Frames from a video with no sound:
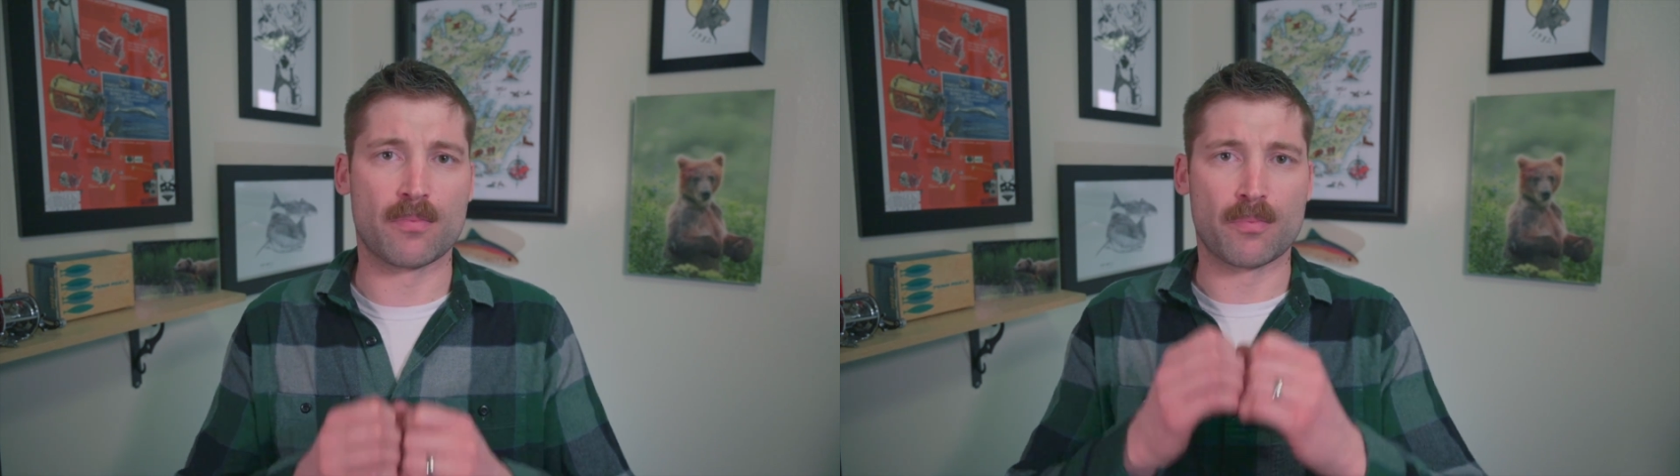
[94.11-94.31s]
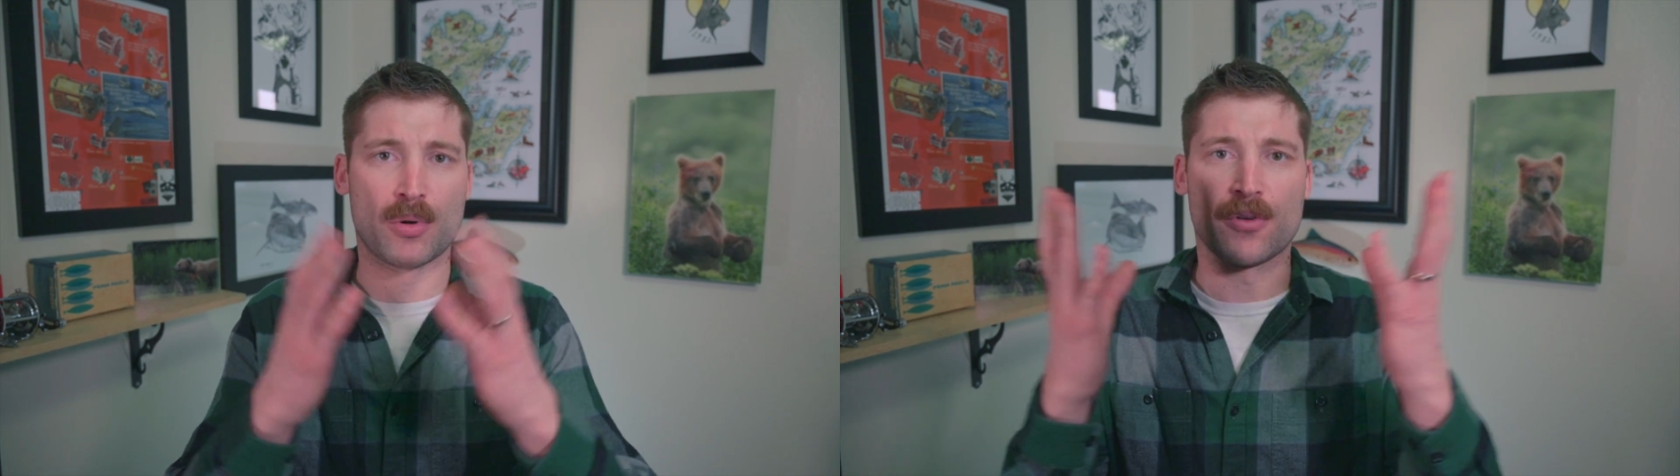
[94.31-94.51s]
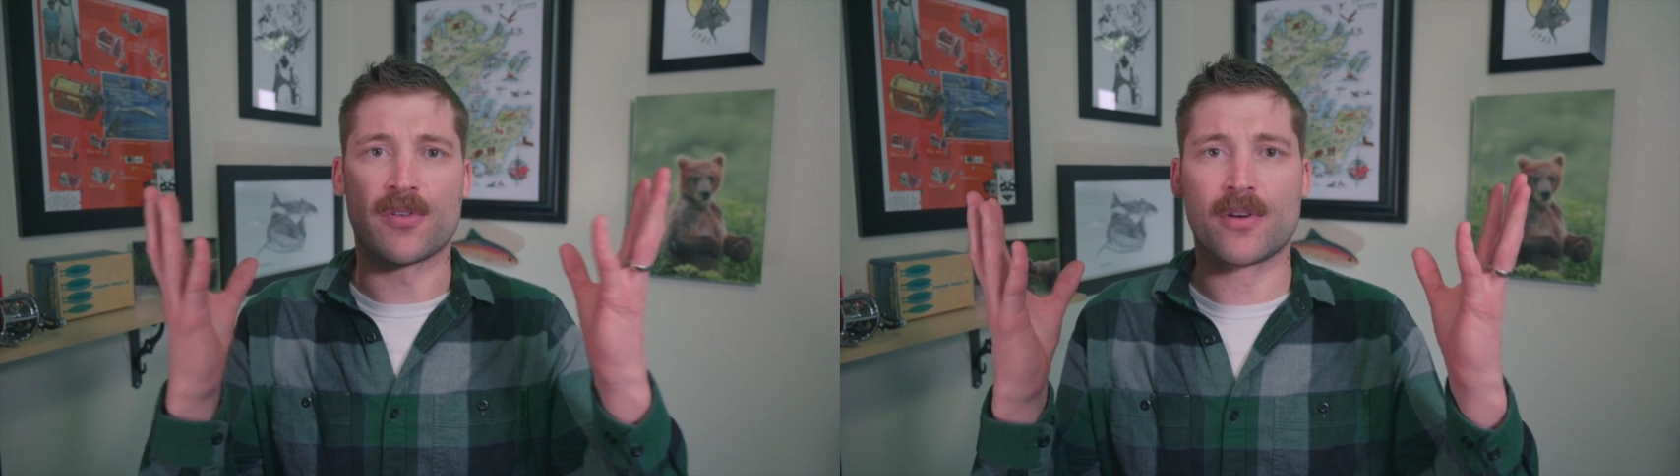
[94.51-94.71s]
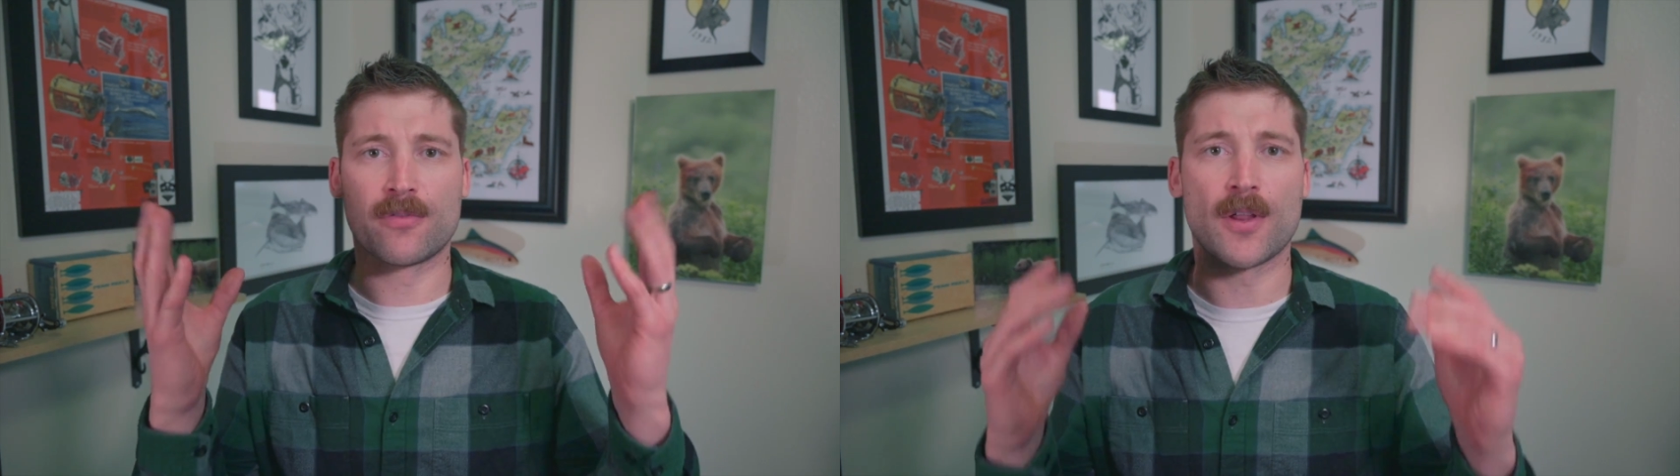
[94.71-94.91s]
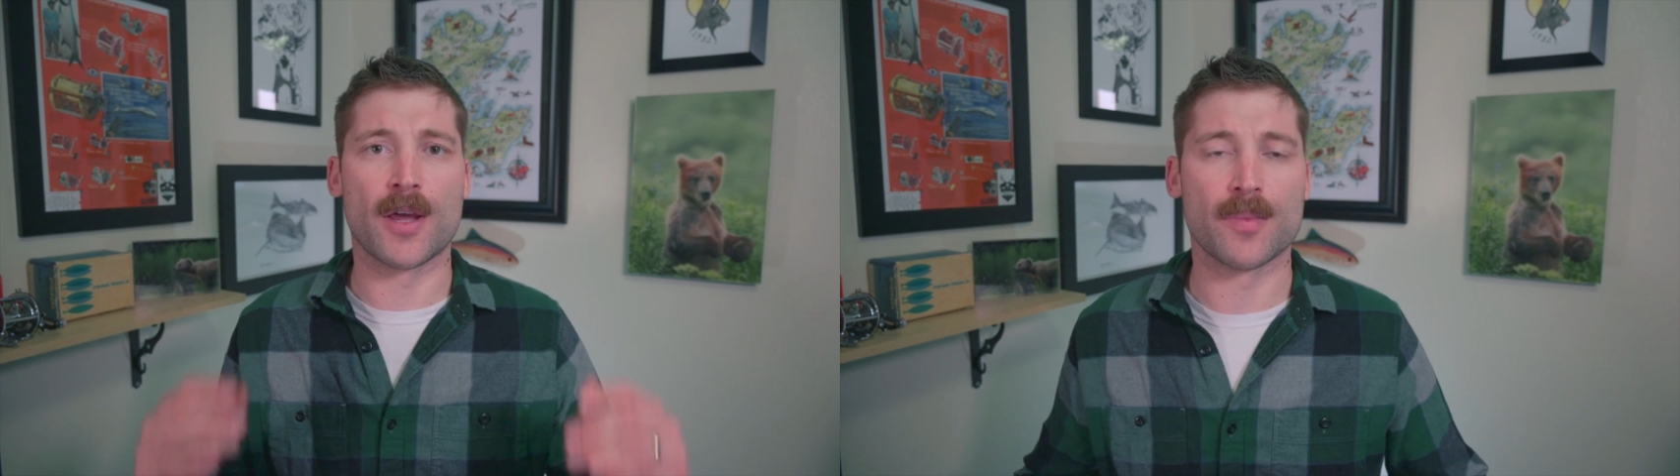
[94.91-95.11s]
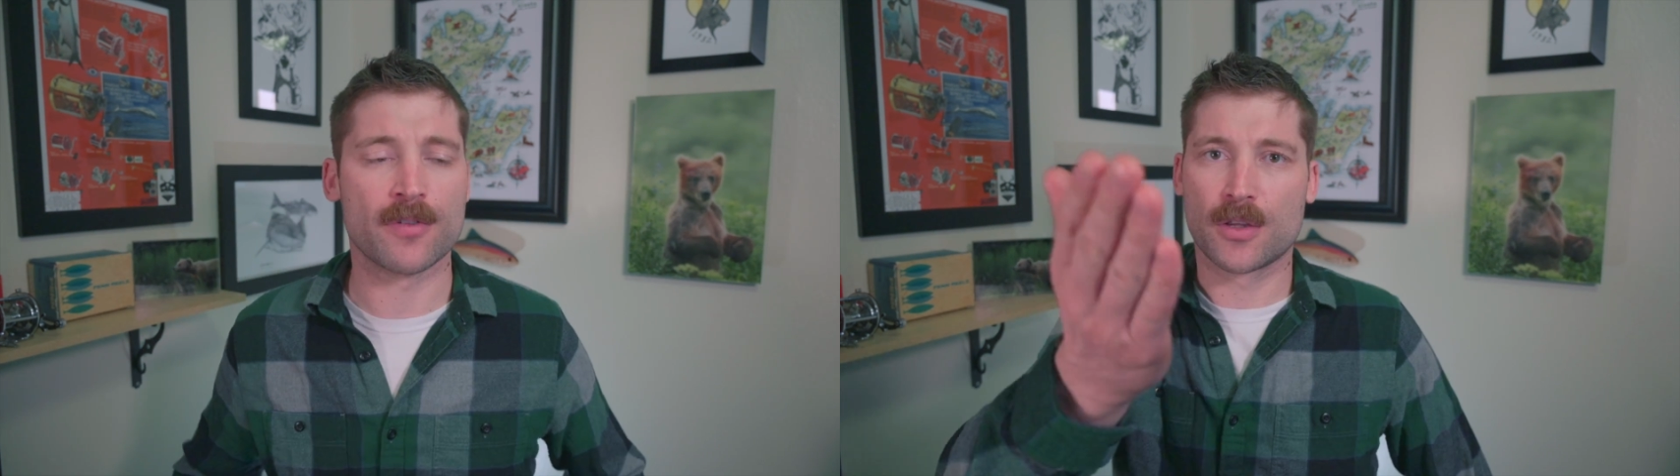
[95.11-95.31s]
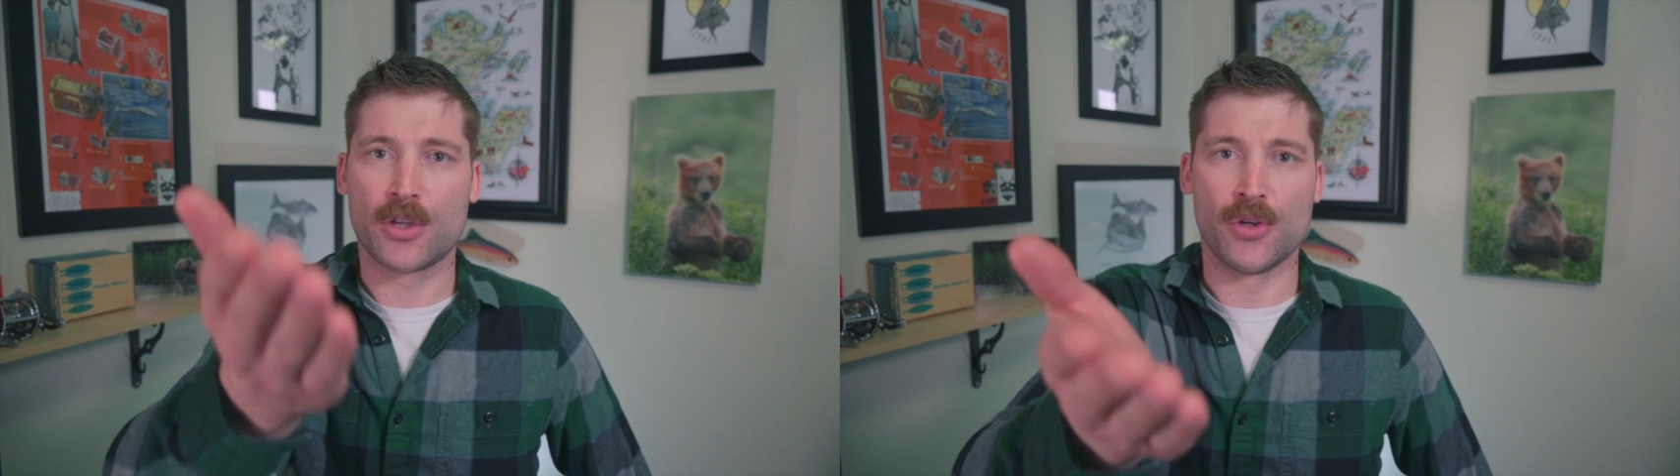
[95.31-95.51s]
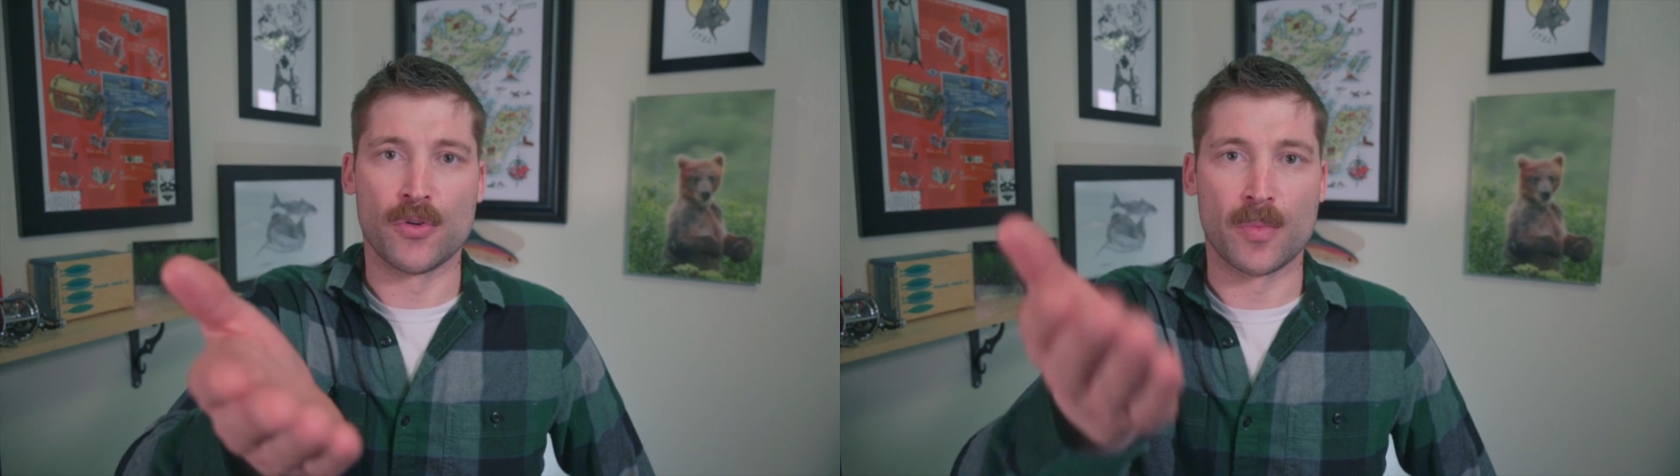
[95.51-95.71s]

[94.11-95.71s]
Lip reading: burst into flames. Cue the